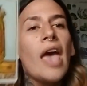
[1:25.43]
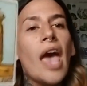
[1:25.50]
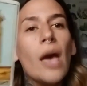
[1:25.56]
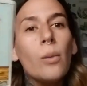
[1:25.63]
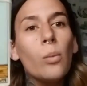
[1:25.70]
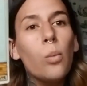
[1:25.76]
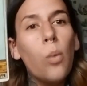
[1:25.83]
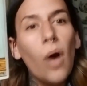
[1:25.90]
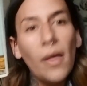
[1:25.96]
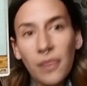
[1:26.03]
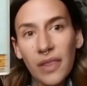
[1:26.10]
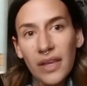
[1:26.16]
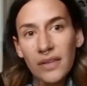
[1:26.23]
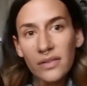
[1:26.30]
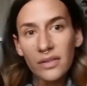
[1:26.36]
And what
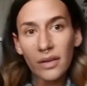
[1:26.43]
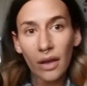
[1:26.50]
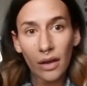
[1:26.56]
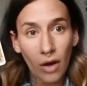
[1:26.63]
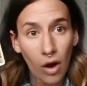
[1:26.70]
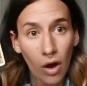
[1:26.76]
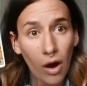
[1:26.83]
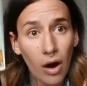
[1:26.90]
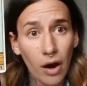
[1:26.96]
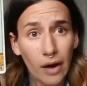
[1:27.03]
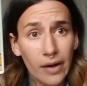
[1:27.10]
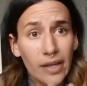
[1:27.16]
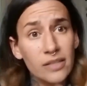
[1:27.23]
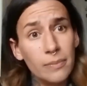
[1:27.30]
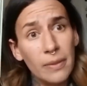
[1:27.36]
this
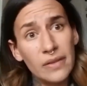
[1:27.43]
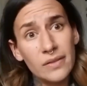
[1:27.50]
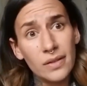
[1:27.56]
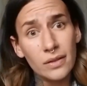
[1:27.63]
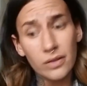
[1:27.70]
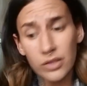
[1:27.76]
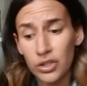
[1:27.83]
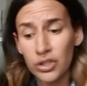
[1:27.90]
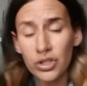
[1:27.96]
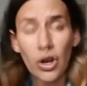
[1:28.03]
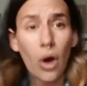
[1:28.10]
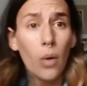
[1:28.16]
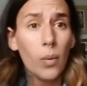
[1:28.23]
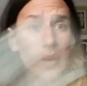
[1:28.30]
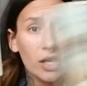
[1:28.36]
card is basically
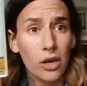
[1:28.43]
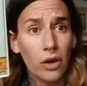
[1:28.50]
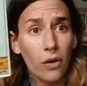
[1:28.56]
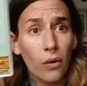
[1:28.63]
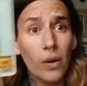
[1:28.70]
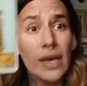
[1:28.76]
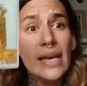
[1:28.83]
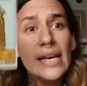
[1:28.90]
showing you